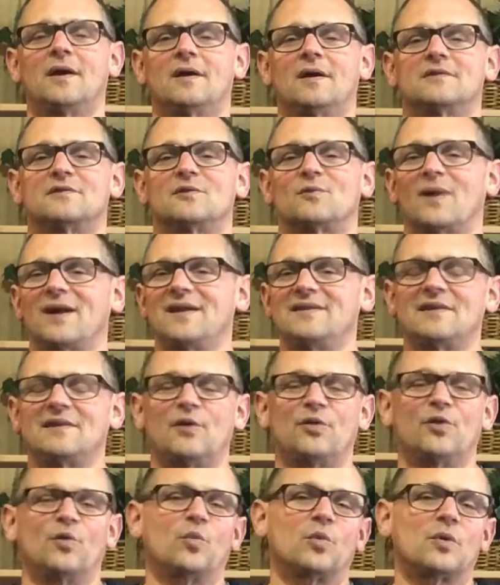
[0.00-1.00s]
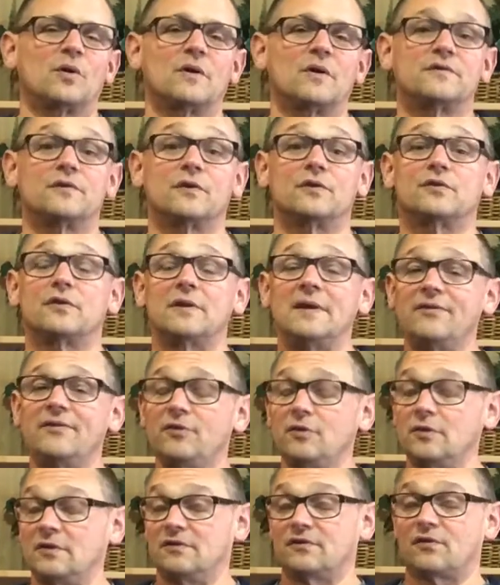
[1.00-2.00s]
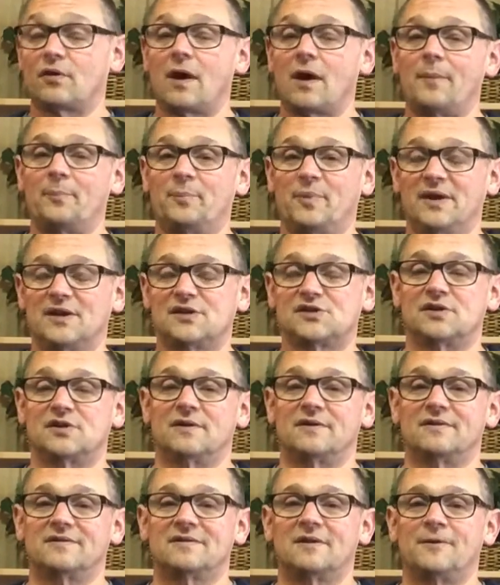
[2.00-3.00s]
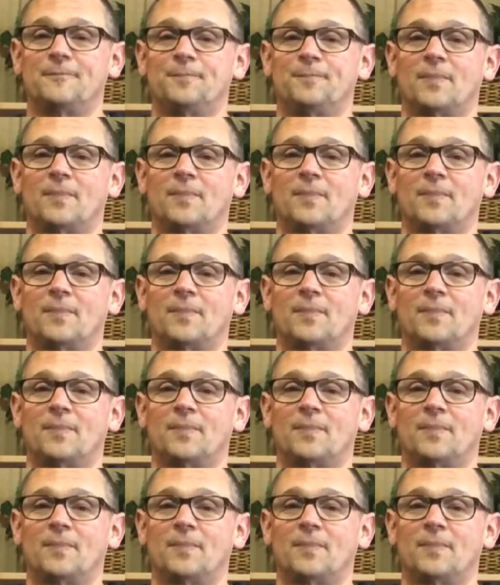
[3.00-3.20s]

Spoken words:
to write down the words or even draw pictures